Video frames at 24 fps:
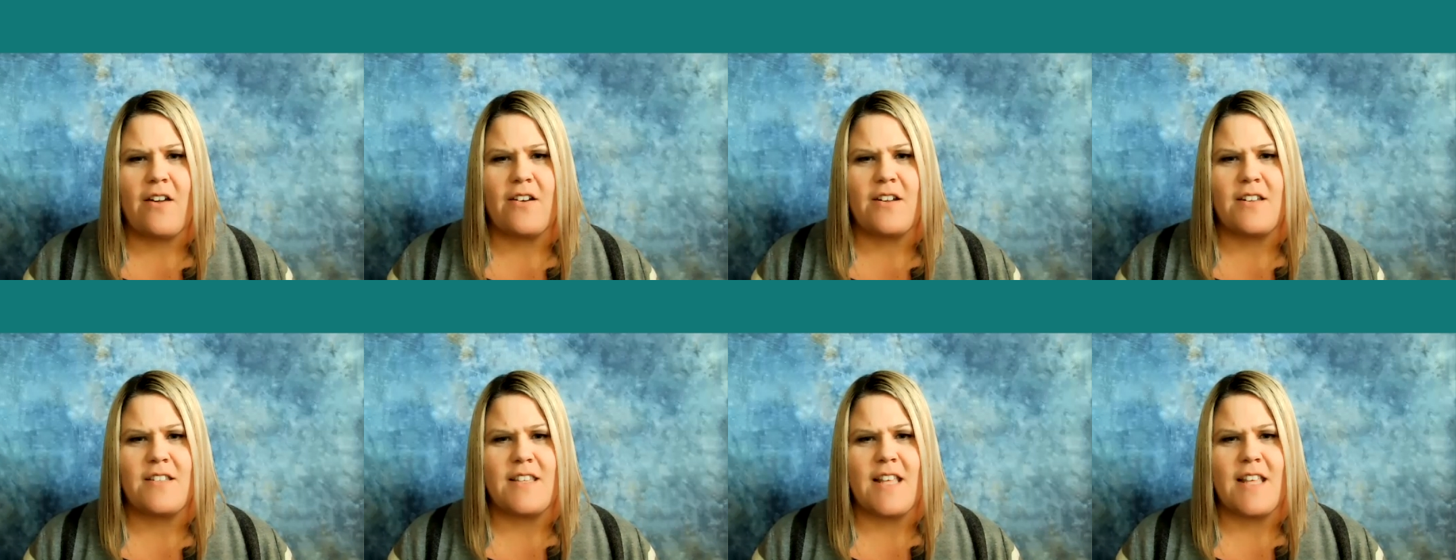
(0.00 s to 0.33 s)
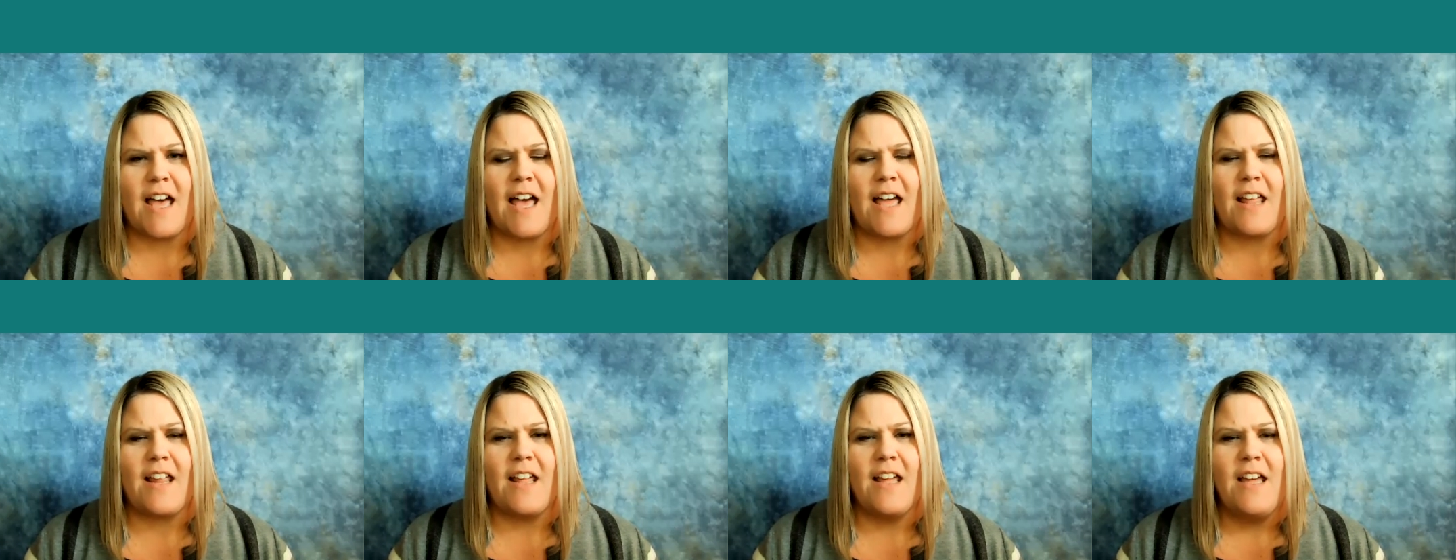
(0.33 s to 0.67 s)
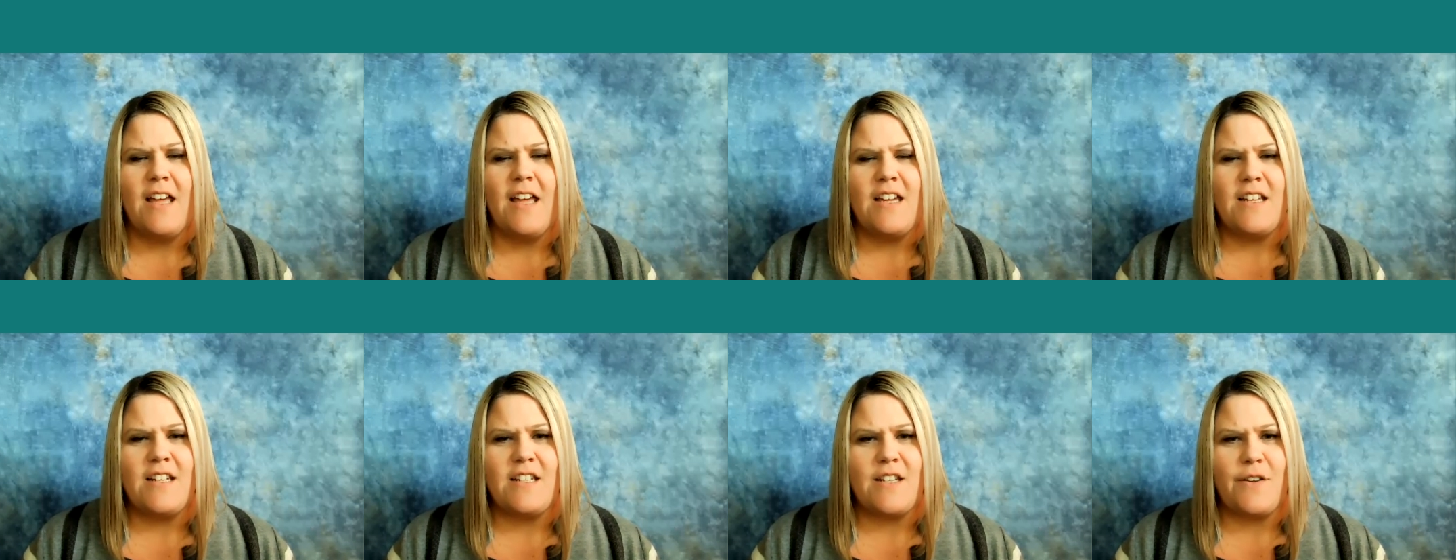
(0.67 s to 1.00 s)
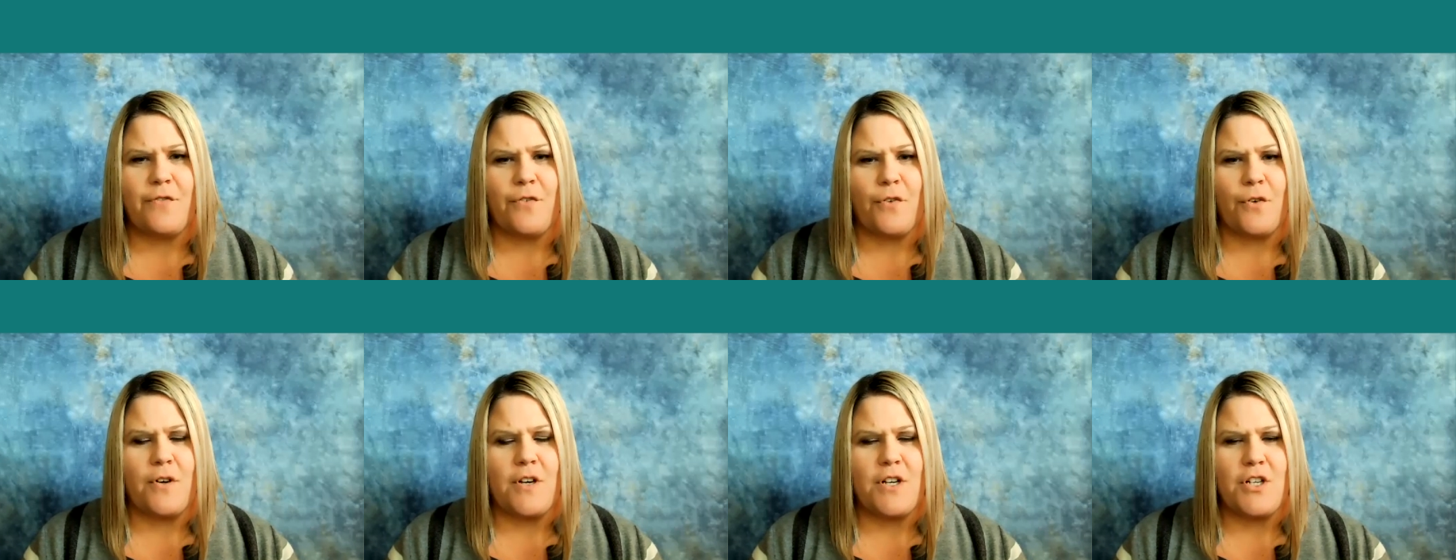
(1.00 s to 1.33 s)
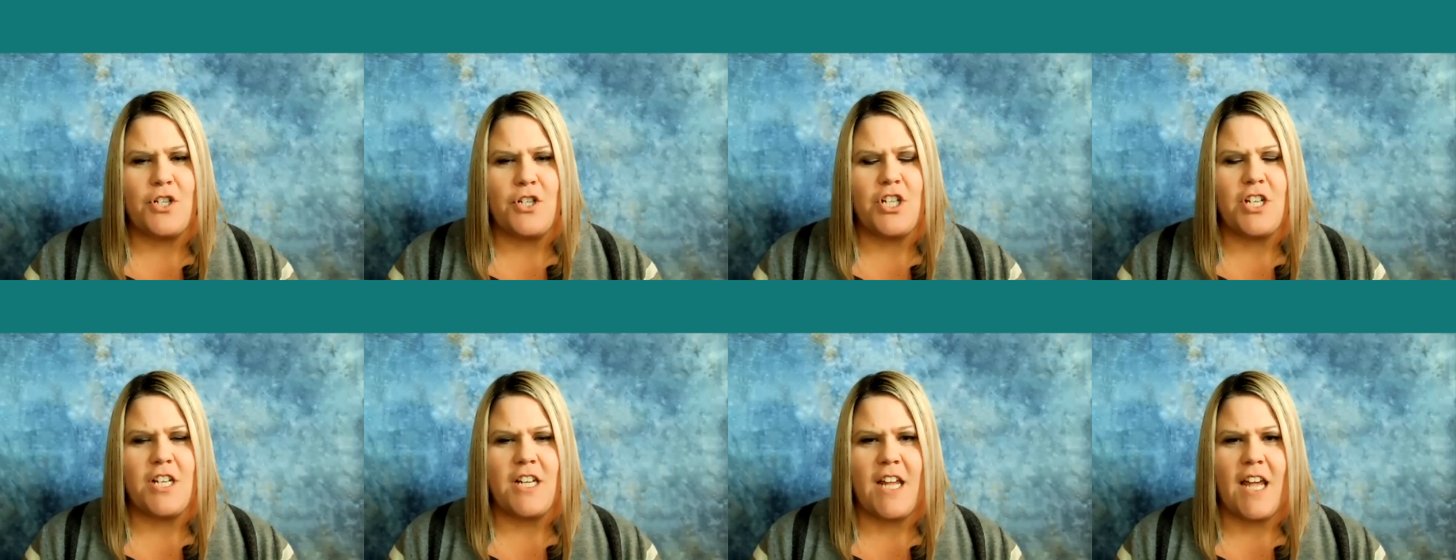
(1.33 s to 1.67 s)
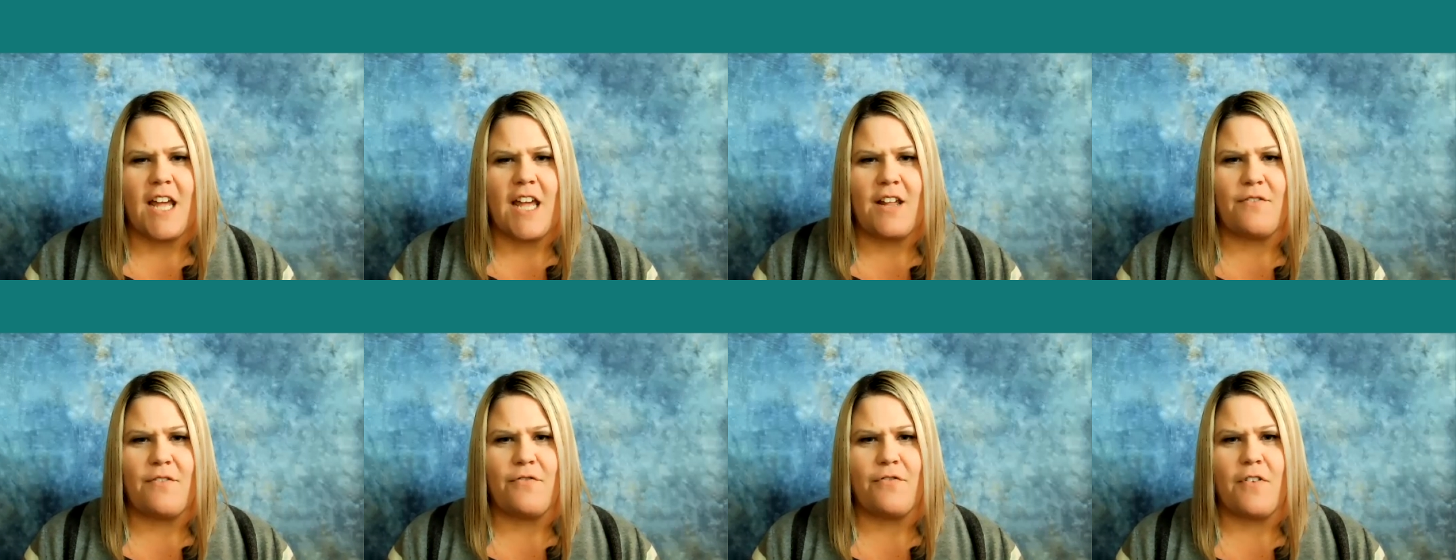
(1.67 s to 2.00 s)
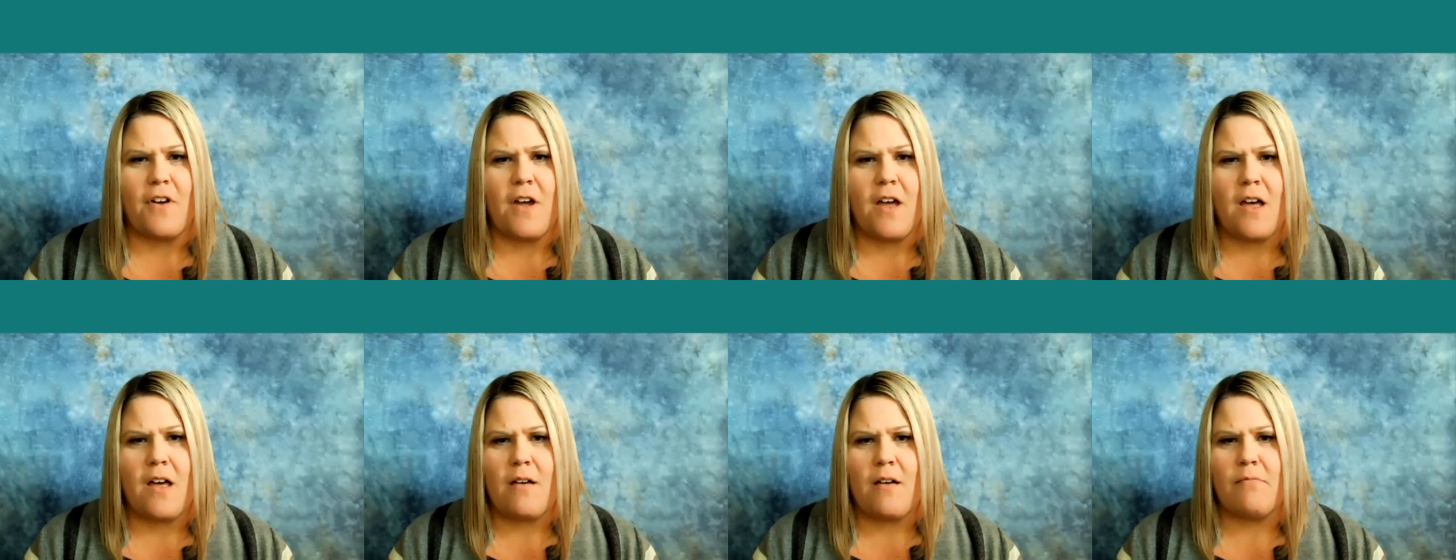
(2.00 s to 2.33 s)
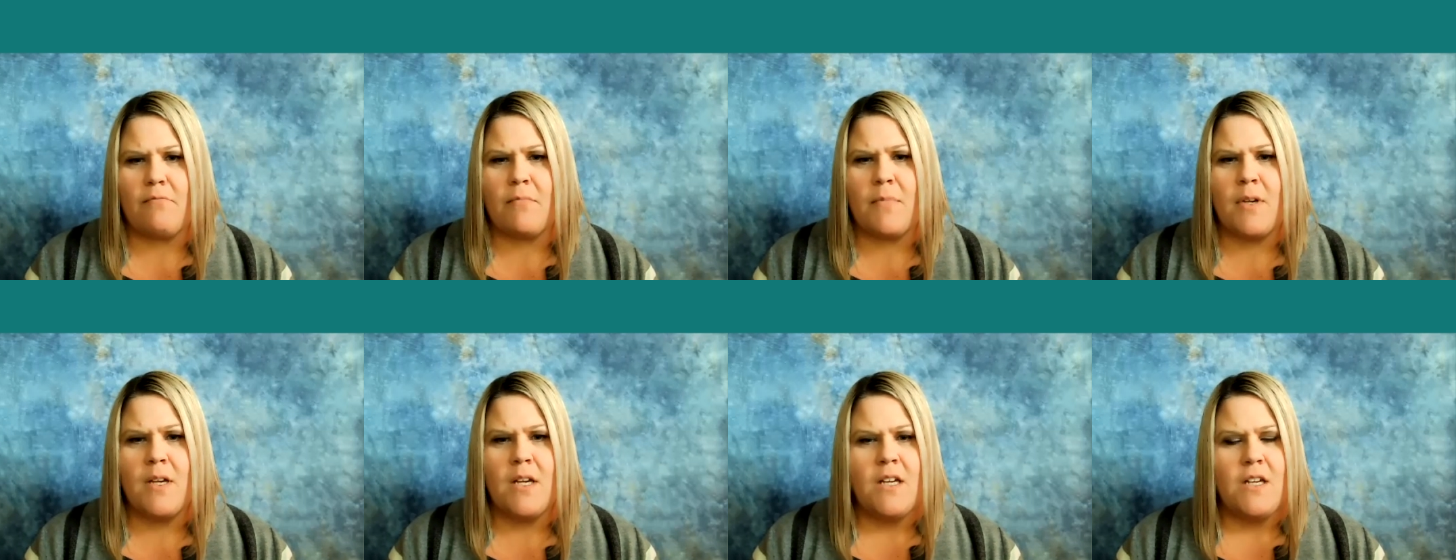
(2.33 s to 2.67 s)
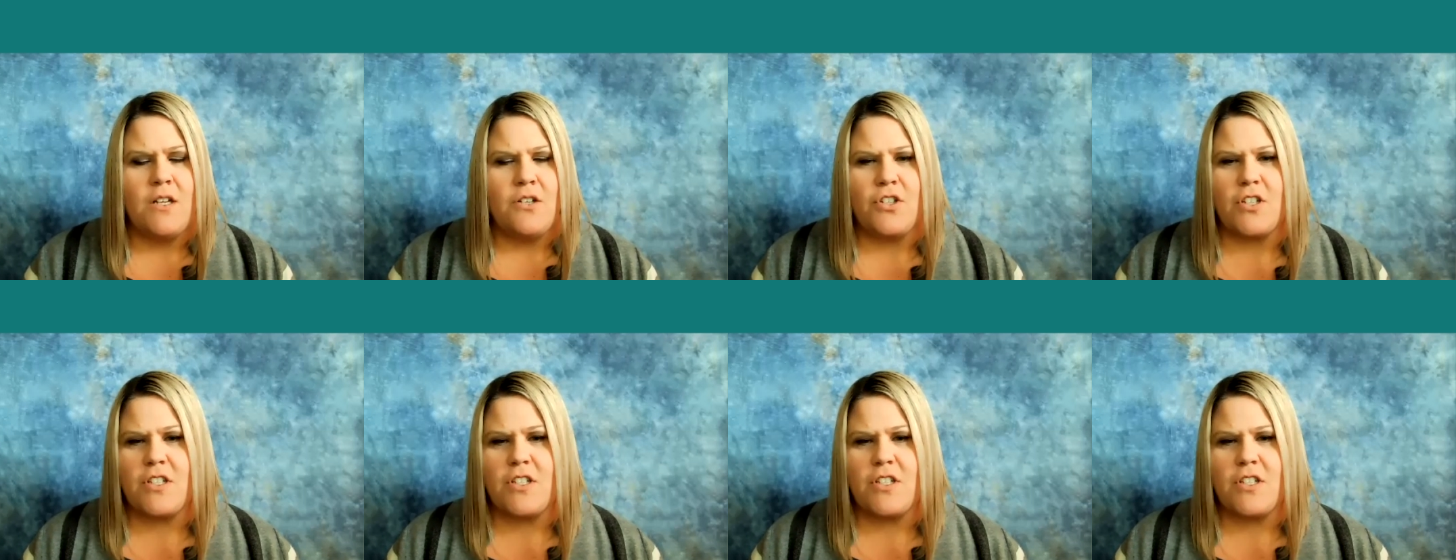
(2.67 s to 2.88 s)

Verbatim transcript: How does that differentiate from